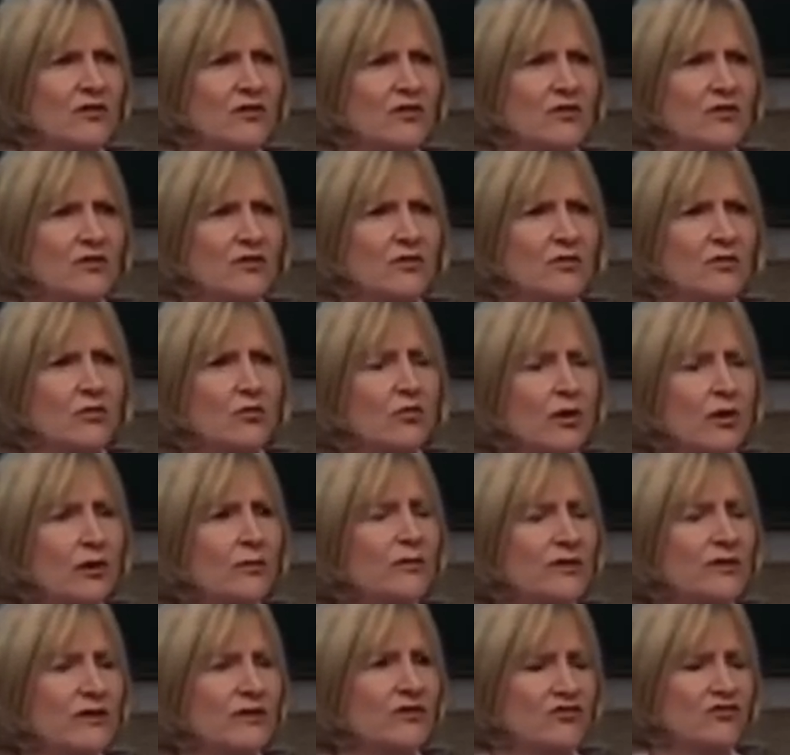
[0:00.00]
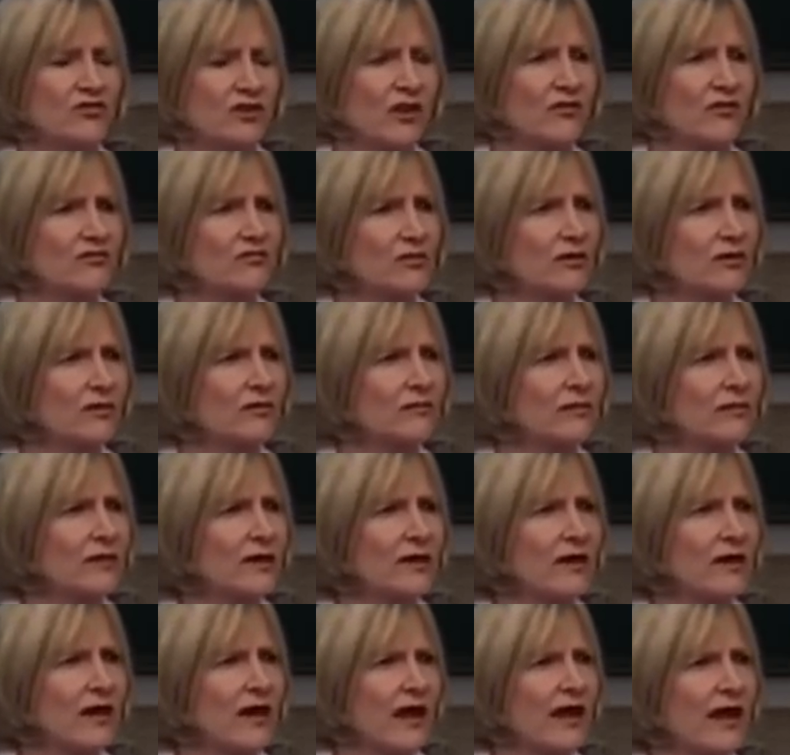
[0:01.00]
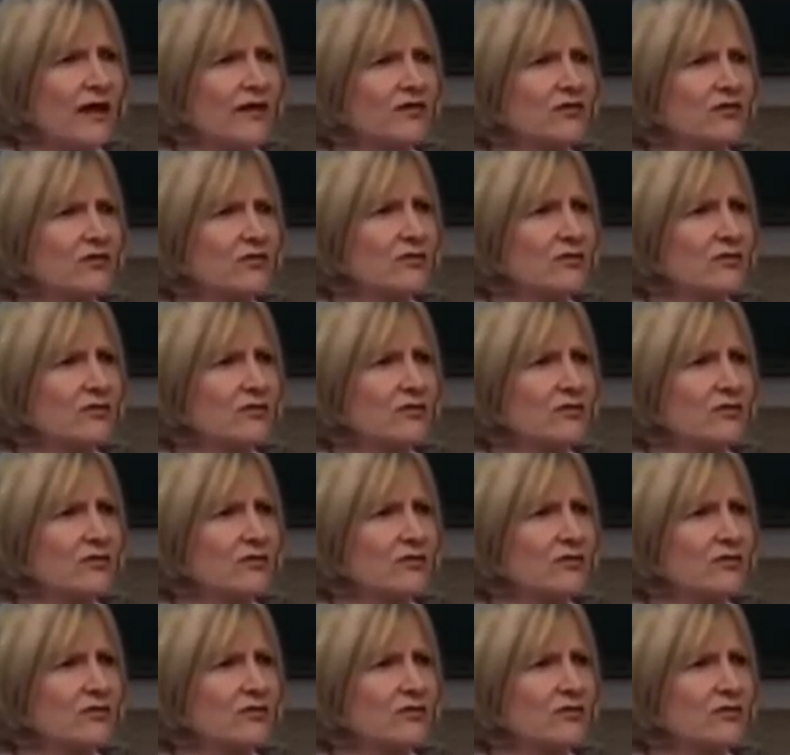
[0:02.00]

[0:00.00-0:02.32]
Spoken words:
to women in general and